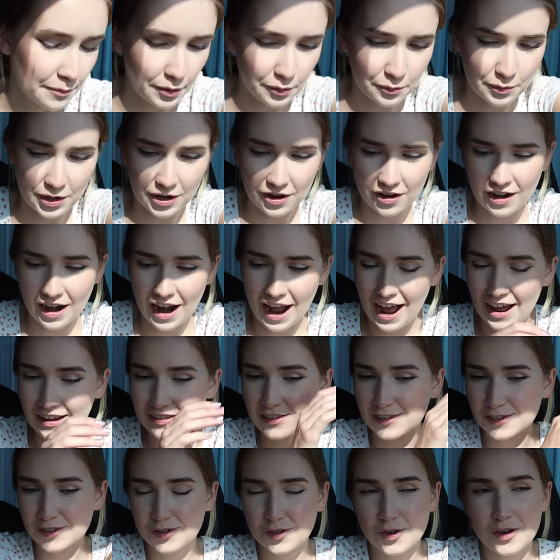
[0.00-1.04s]
but we are at
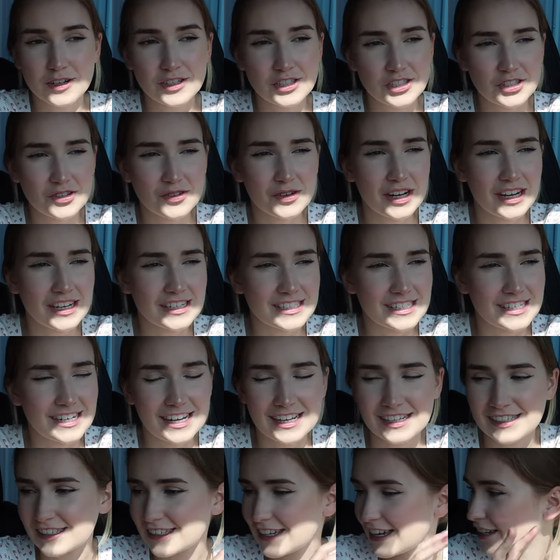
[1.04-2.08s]
the storage unit. Today
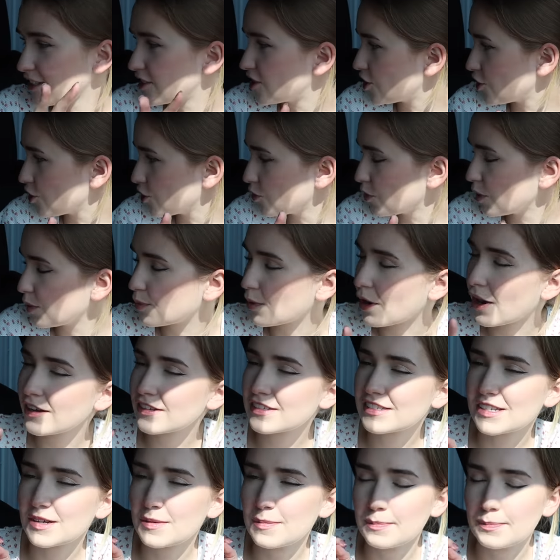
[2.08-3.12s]
is day two. We brought
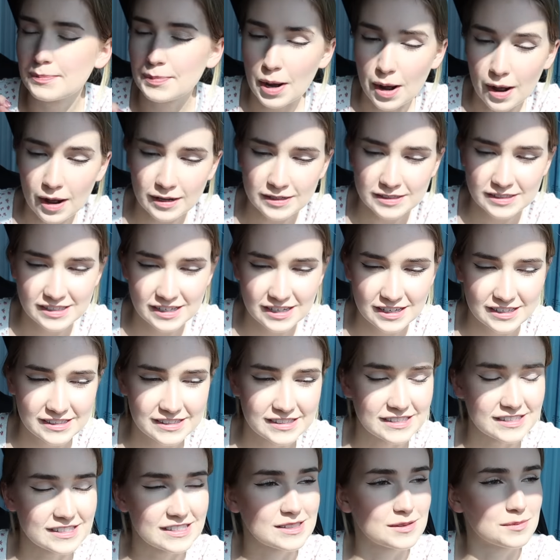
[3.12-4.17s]
some
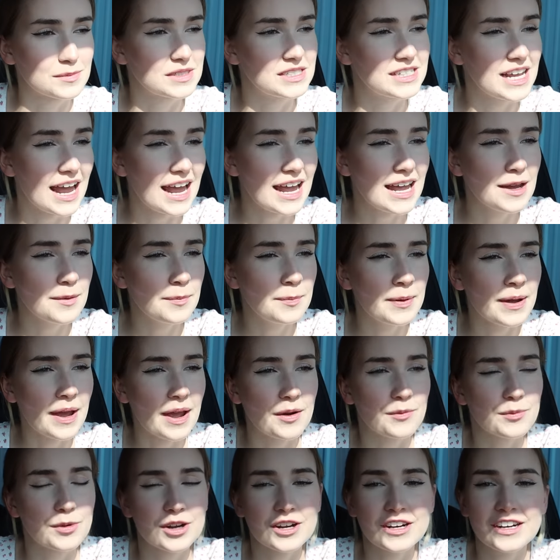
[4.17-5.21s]
boxes and some tape,
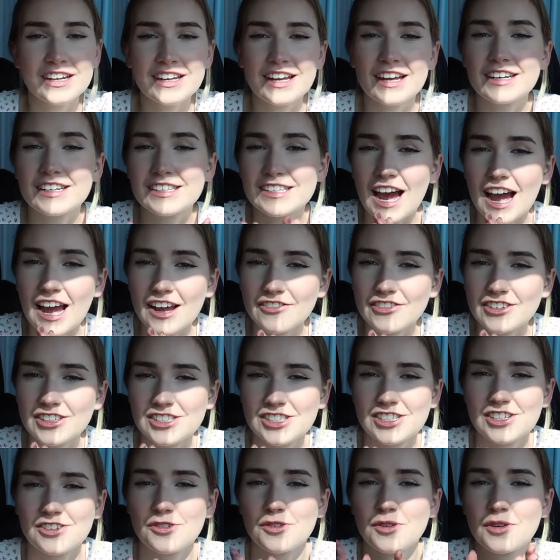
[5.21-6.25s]
and we're gonna get dive
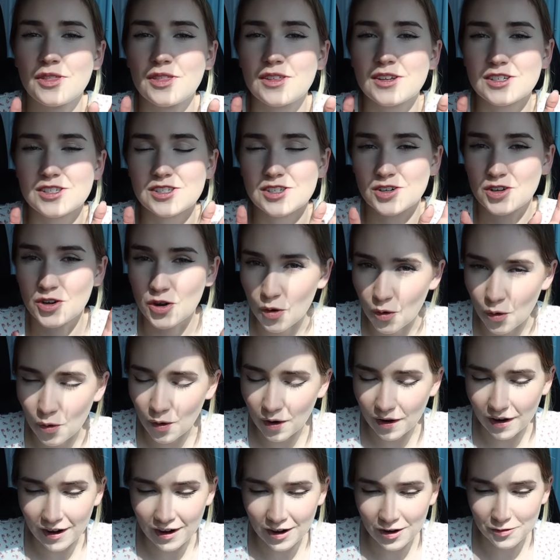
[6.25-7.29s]
into the
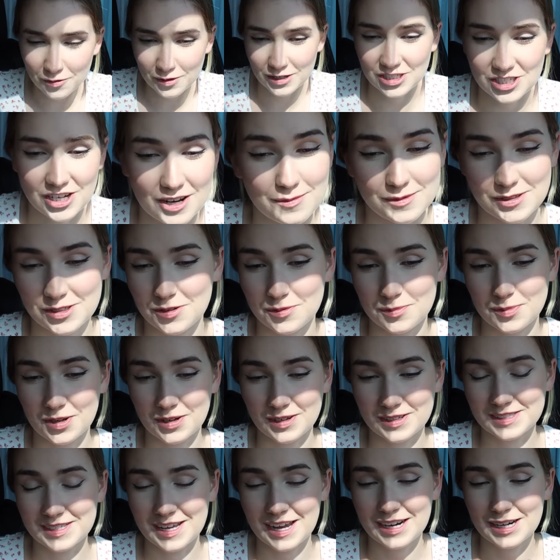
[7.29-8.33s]
decor, which I'm super
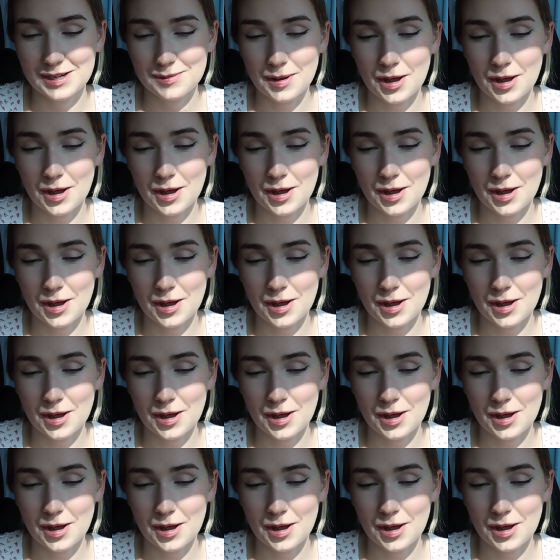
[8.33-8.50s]
excited